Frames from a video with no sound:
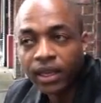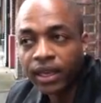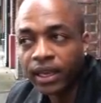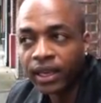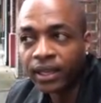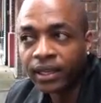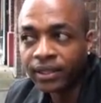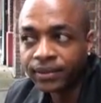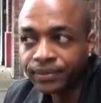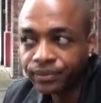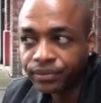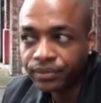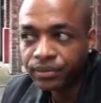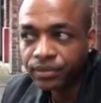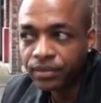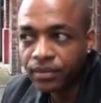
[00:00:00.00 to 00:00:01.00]
And
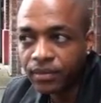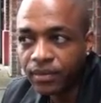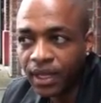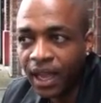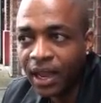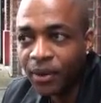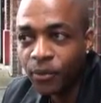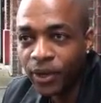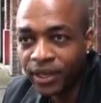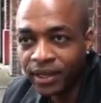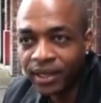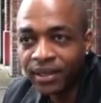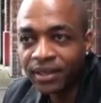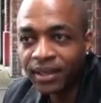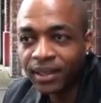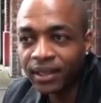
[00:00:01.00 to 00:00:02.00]
I went
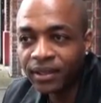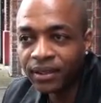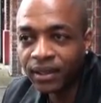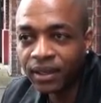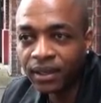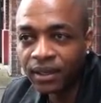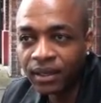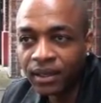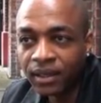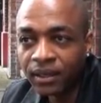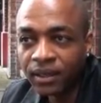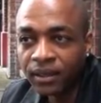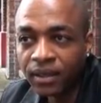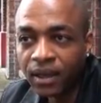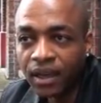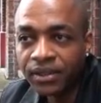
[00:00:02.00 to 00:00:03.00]
in and
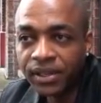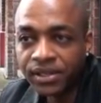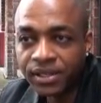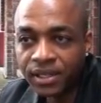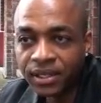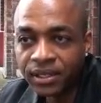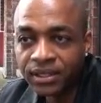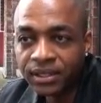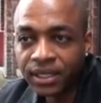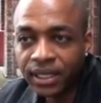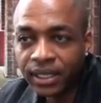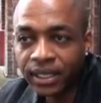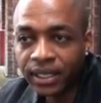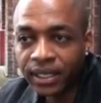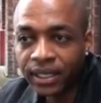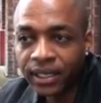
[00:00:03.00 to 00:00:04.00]
auditioned,
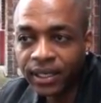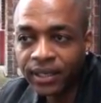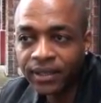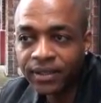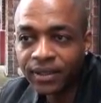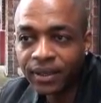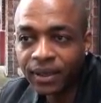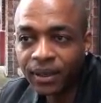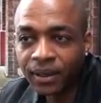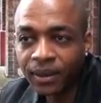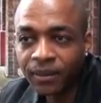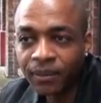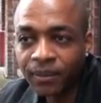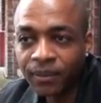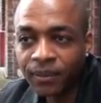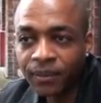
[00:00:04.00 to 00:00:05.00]
and
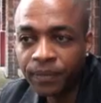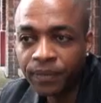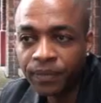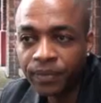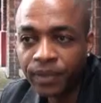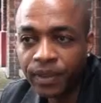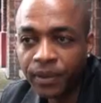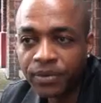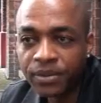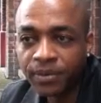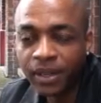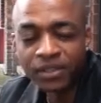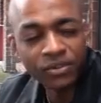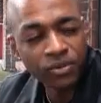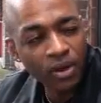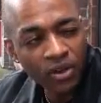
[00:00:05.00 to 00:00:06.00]
there was
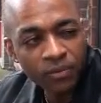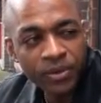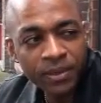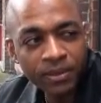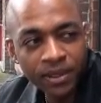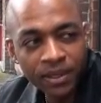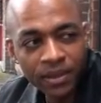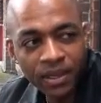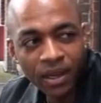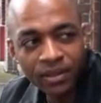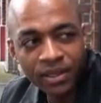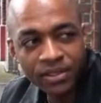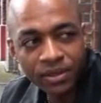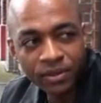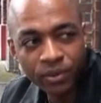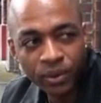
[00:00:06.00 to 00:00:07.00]
about 12 people in the
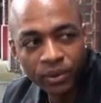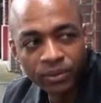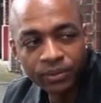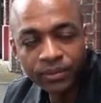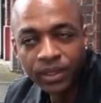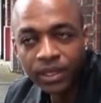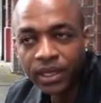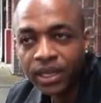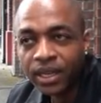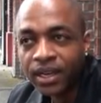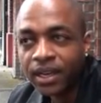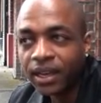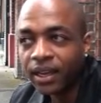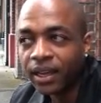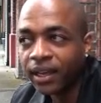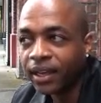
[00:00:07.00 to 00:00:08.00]
audition room.
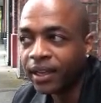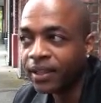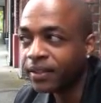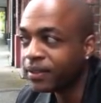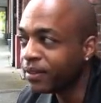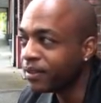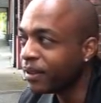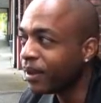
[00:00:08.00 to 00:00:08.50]
And